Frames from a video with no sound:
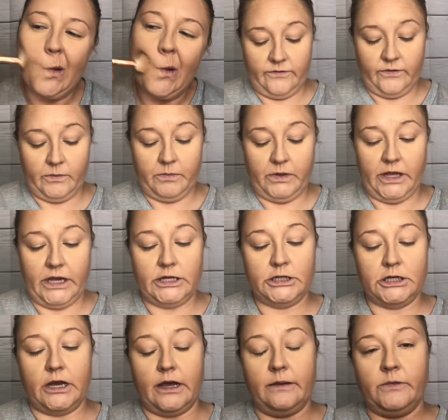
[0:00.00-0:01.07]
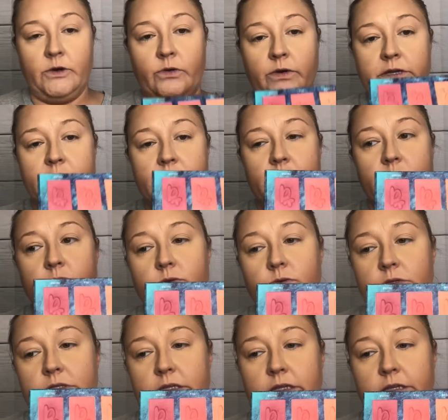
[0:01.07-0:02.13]
For blush, I'm going to
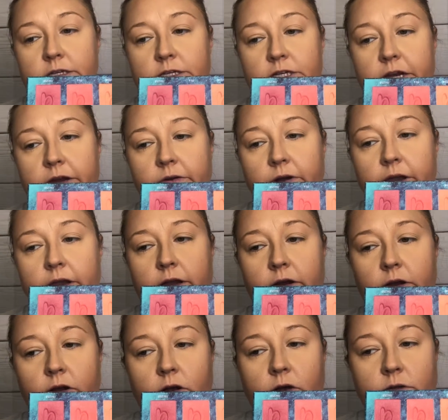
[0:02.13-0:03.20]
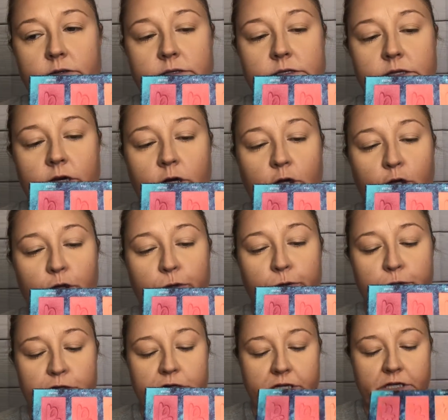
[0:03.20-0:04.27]
use this shade right here called
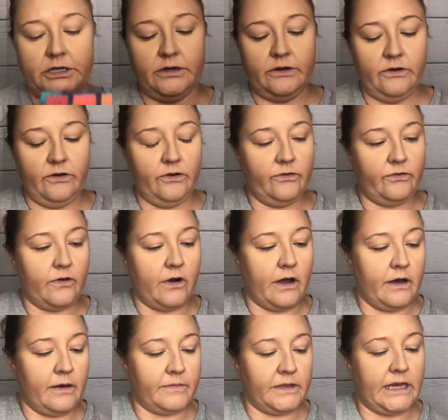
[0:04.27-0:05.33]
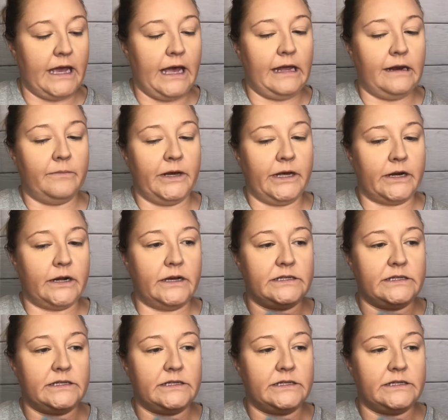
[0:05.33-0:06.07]
Seclusion from the Alamar